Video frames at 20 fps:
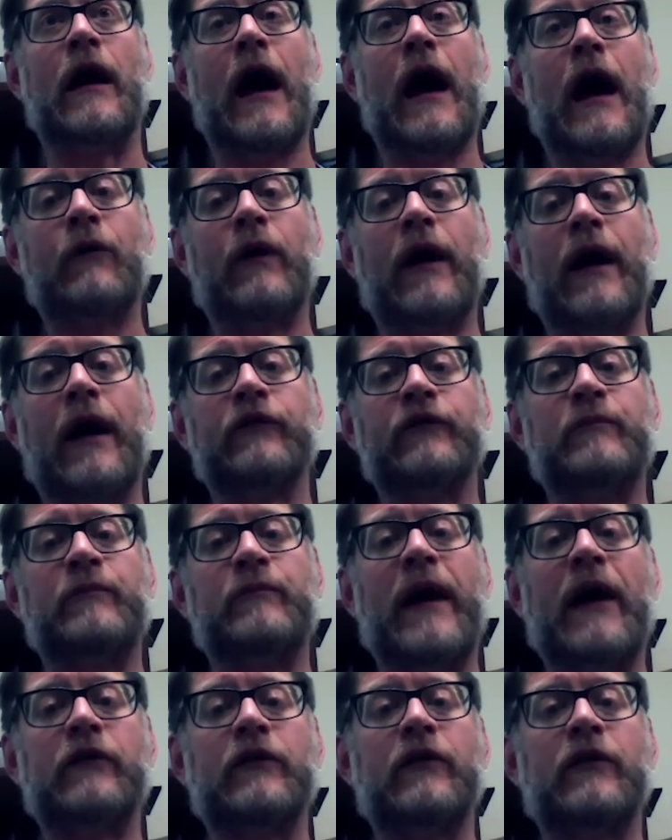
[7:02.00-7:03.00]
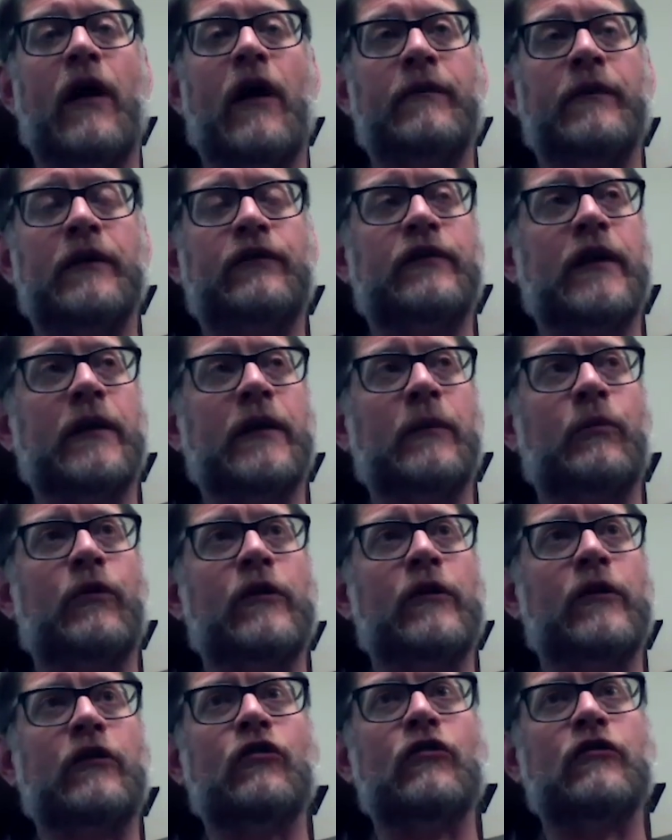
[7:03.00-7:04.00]
I was pounding on this thing
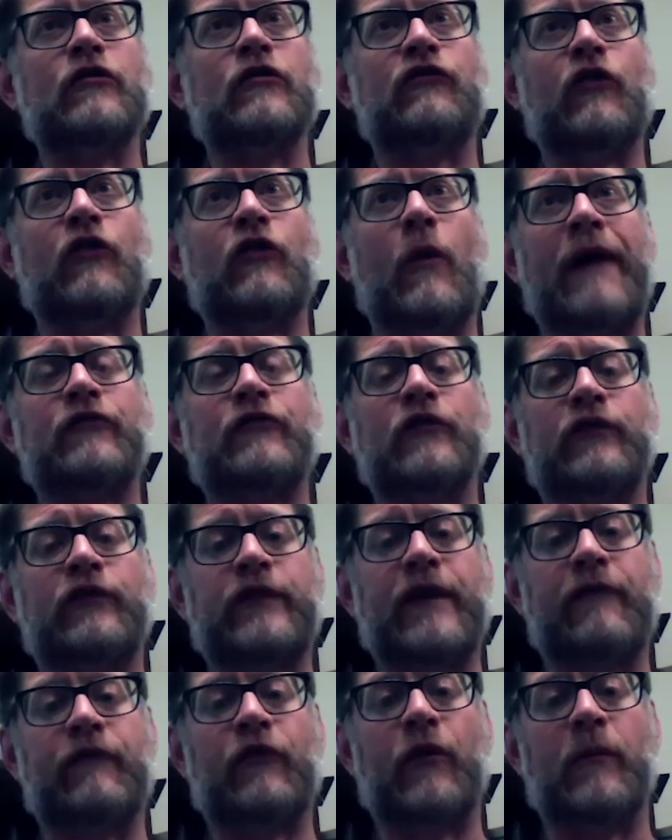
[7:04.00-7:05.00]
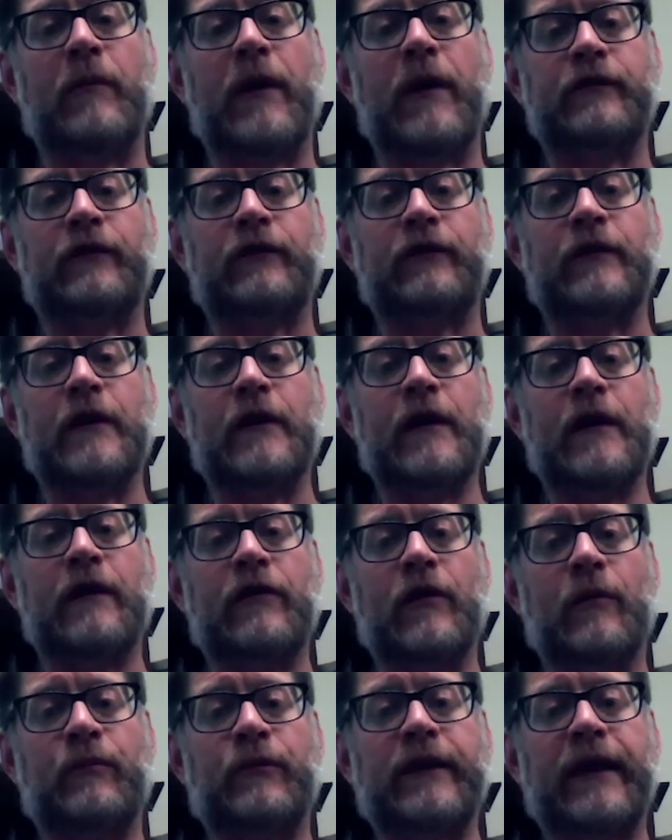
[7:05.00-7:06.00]
pretty good. So after several months,
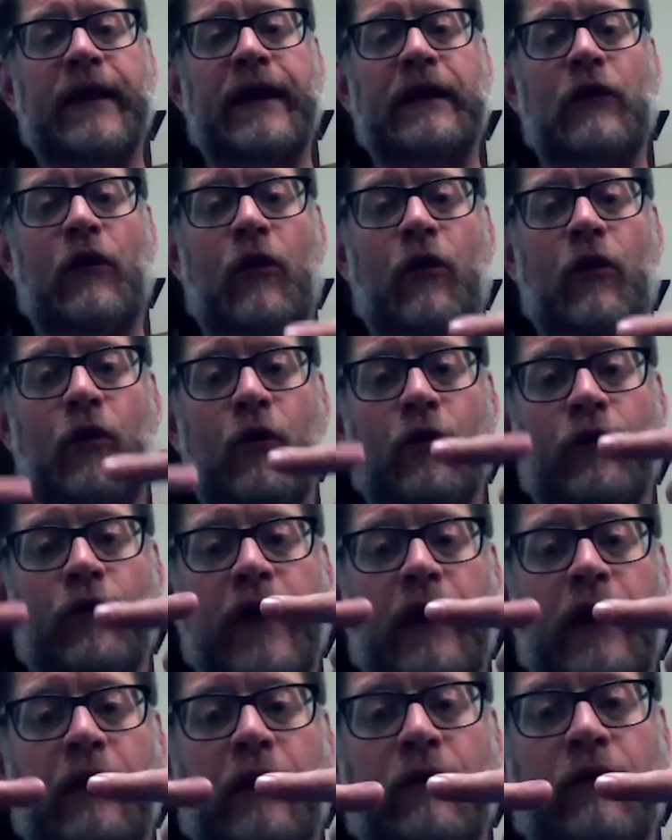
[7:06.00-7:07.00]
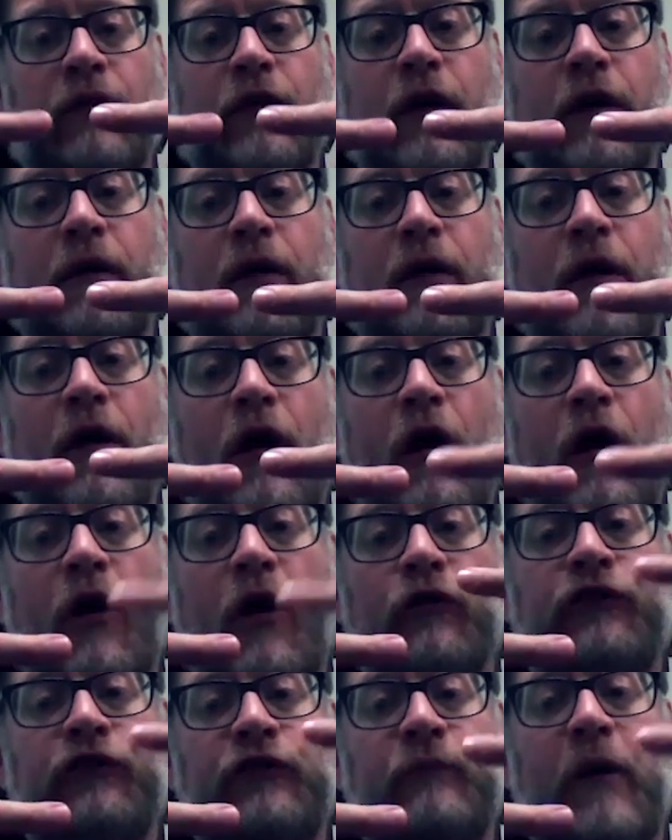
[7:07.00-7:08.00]
the plate holding the
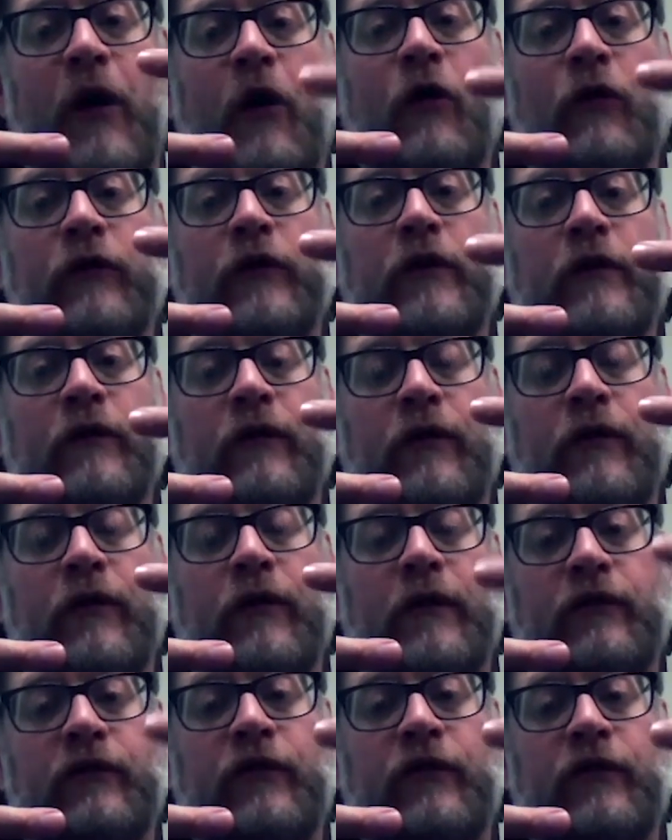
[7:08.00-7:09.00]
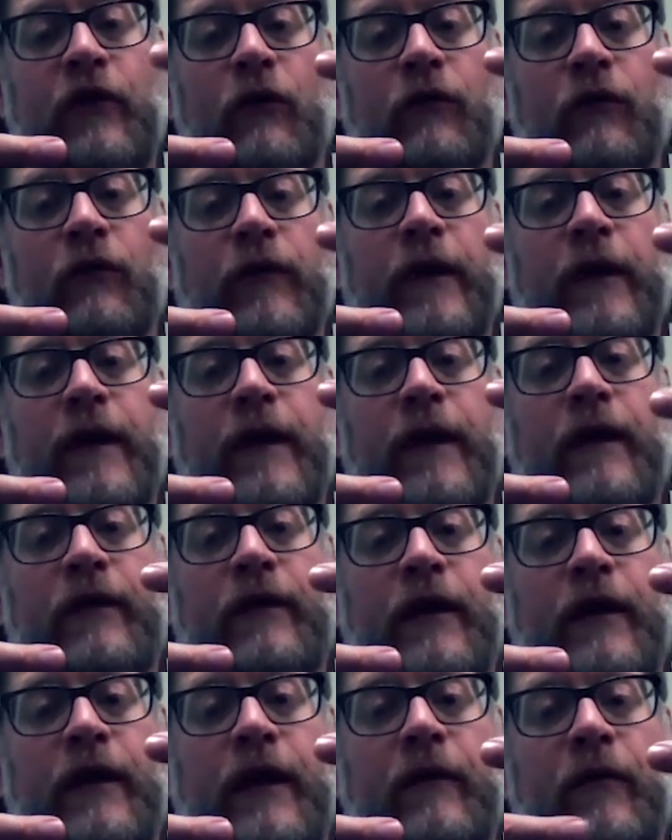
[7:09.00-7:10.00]
host bone, so
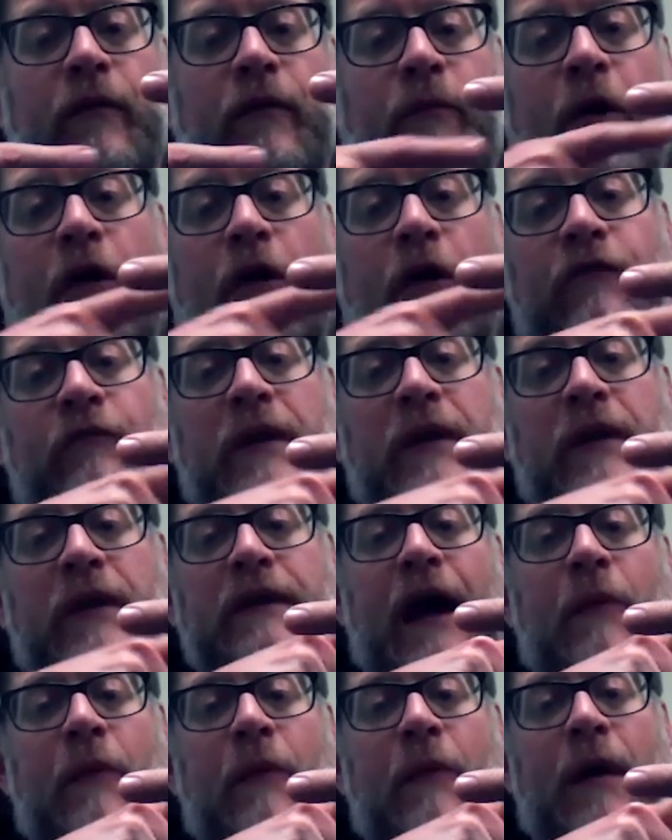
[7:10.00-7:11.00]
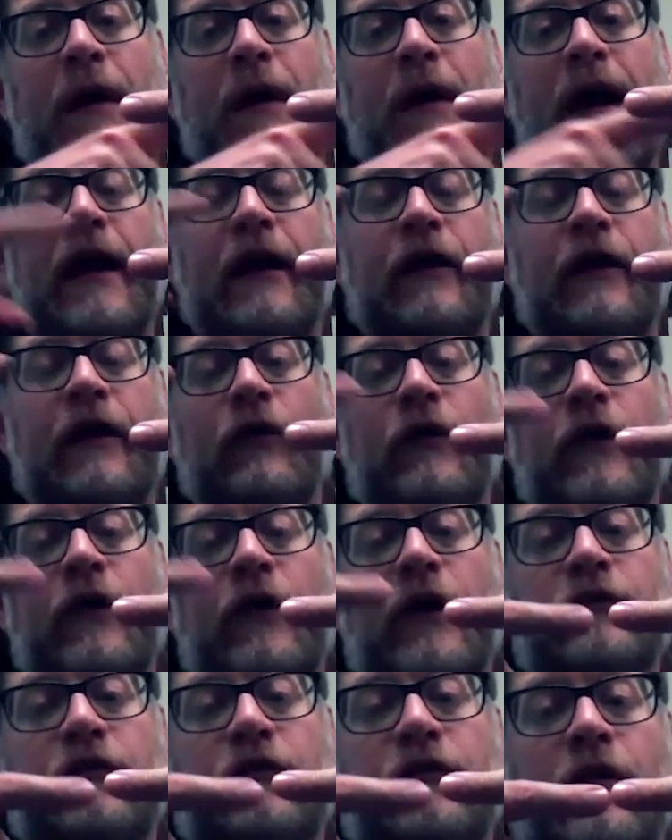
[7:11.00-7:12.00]
the part of me down by my ankle
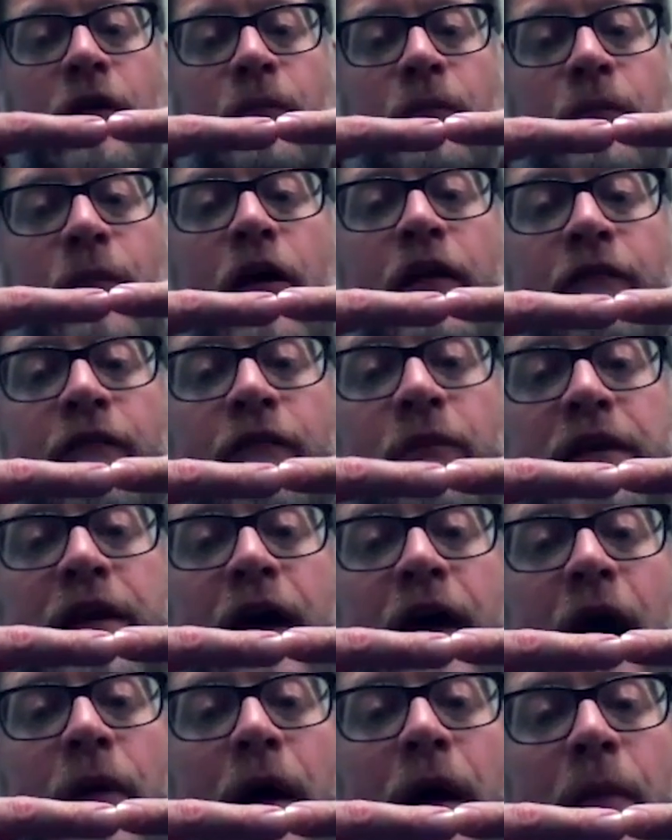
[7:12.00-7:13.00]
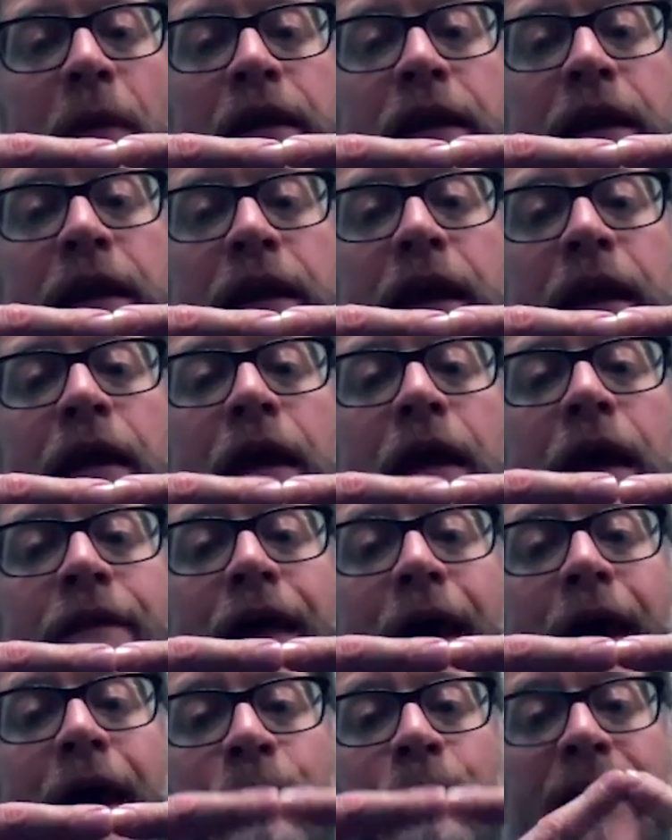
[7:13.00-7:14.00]
to the part of me down by my knee,
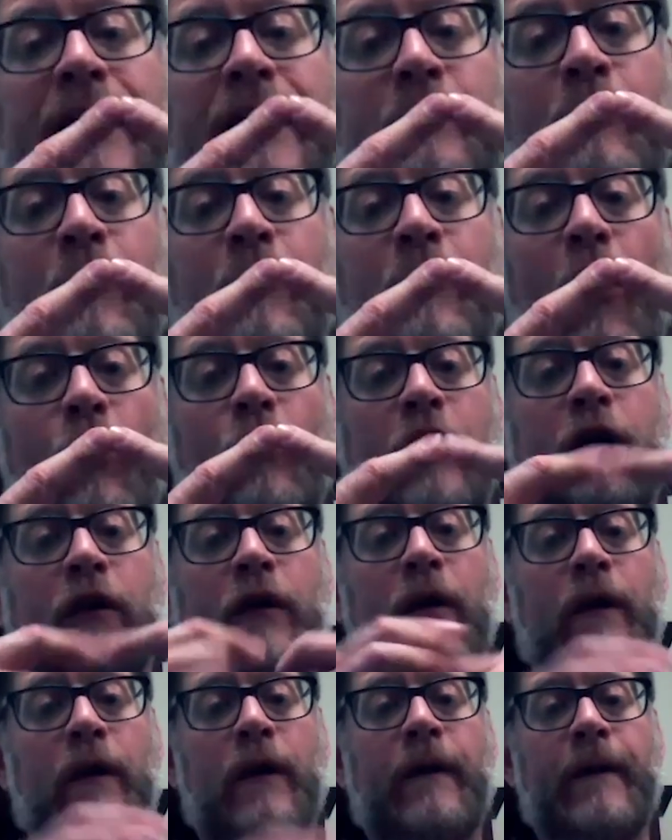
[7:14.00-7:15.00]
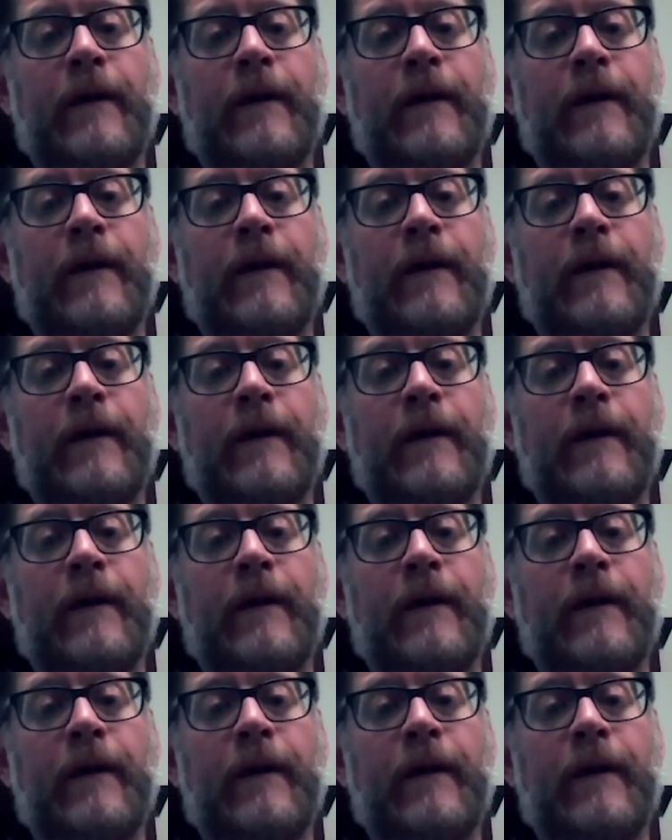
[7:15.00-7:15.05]
that plate broke.